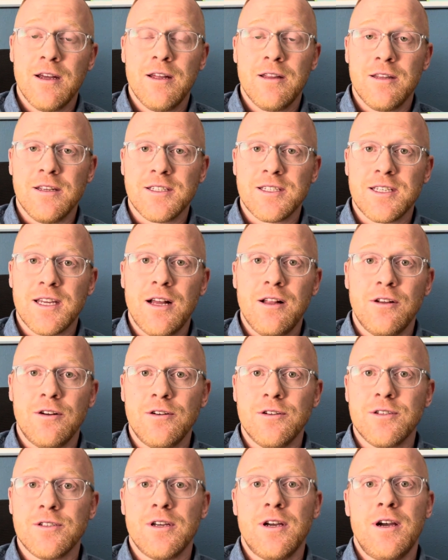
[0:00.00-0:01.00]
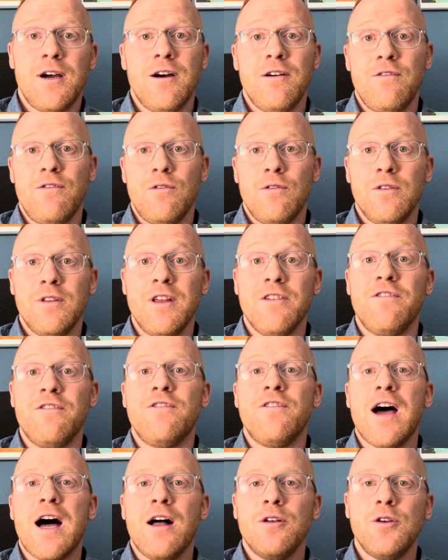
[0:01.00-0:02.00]
the sellers of the
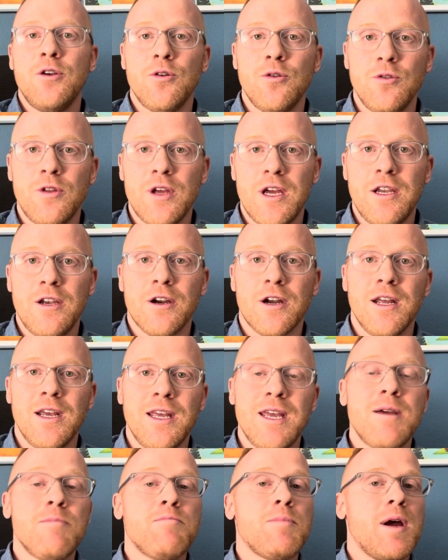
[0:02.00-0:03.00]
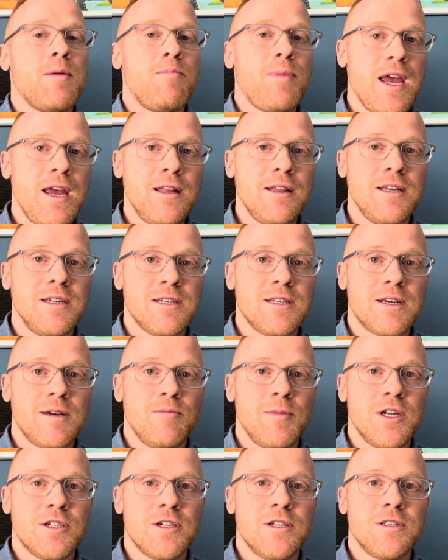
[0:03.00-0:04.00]
value that you're going to get by paying these
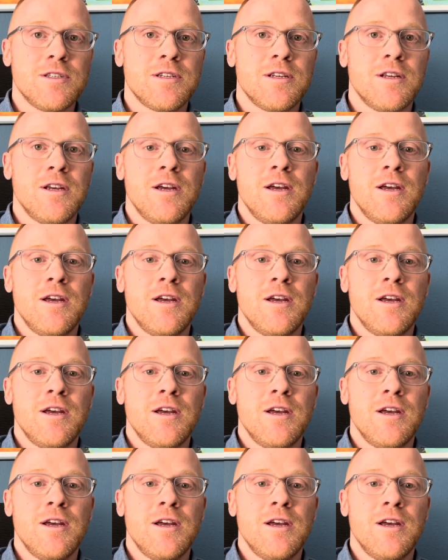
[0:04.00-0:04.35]
commissions.